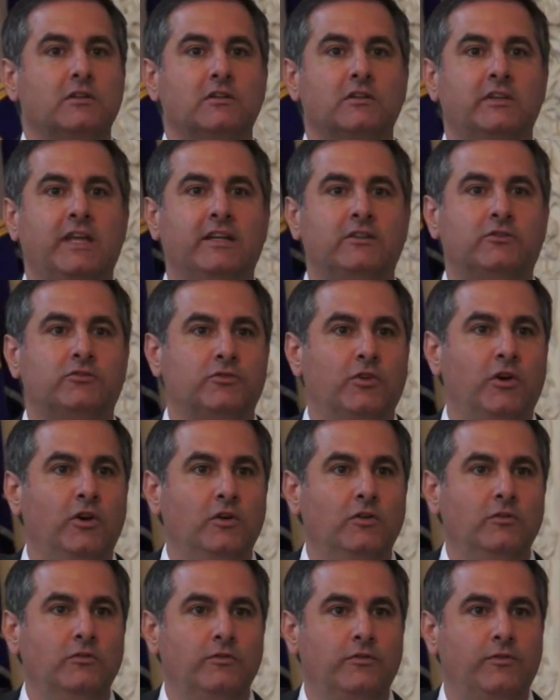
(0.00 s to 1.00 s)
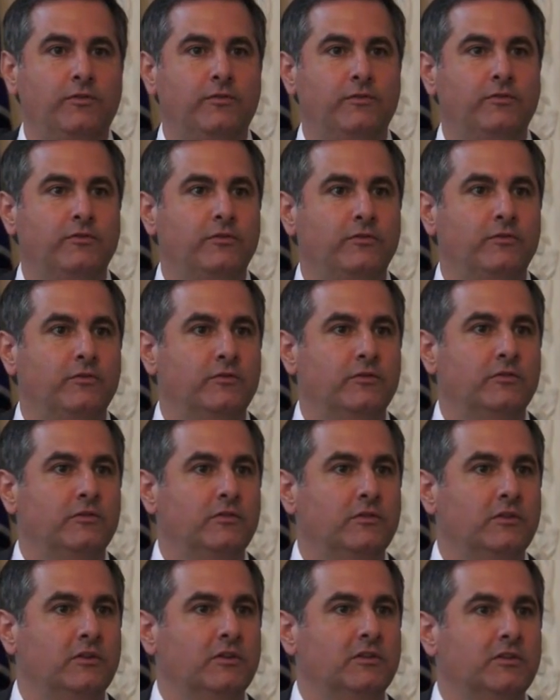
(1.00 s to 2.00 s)
that drove
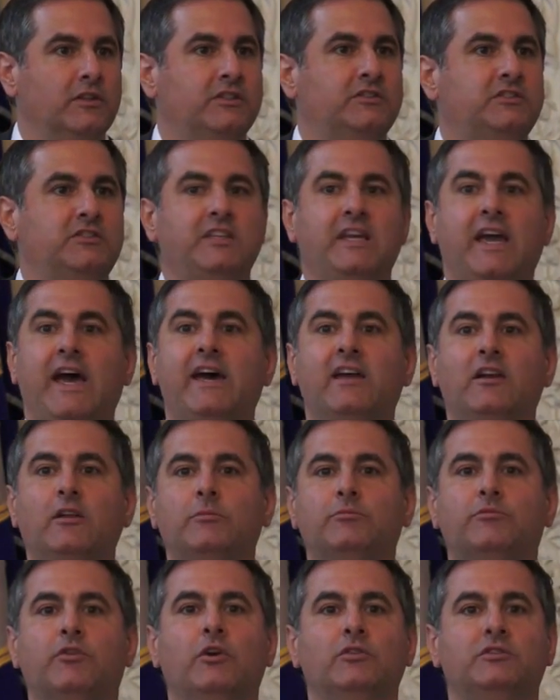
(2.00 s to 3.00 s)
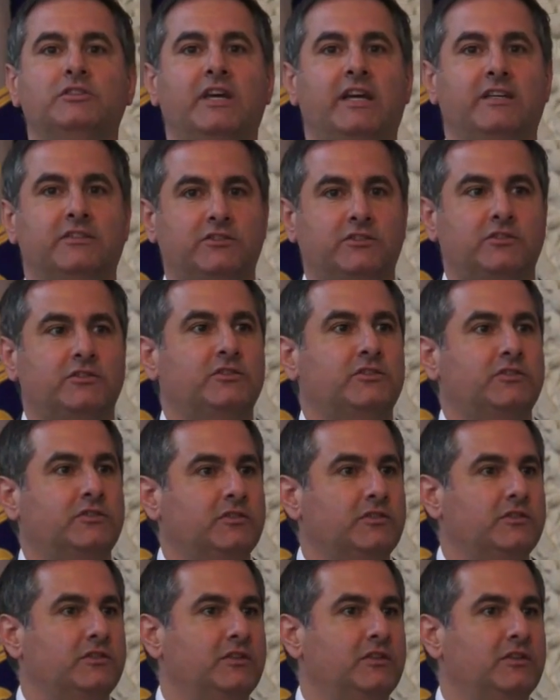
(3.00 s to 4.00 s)
the Seattle
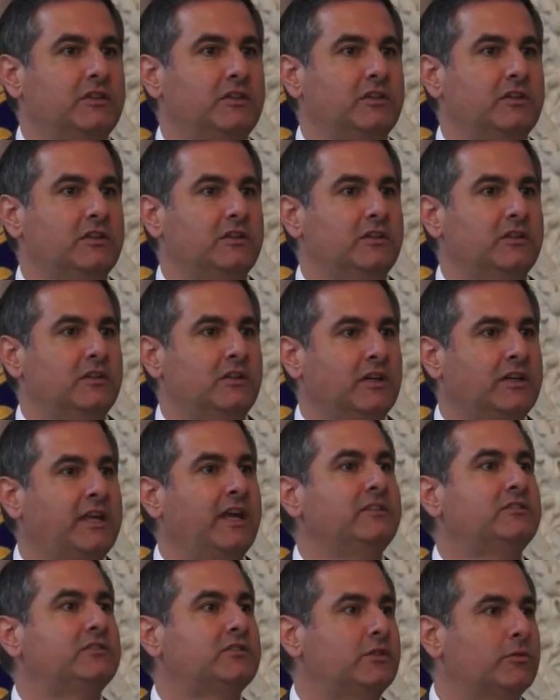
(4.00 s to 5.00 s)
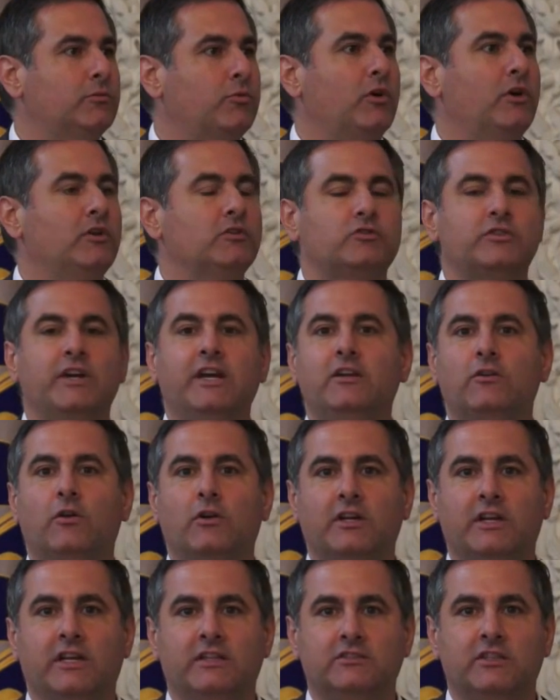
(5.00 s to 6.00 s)
protests against the World Trade
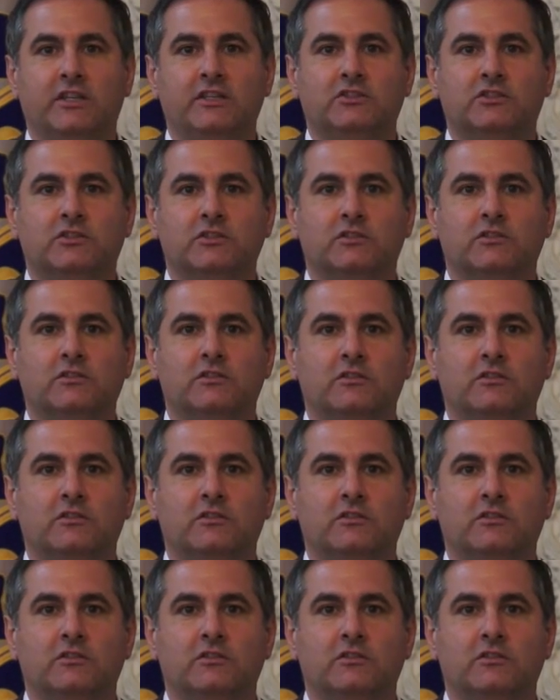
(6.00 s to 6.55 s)
Organization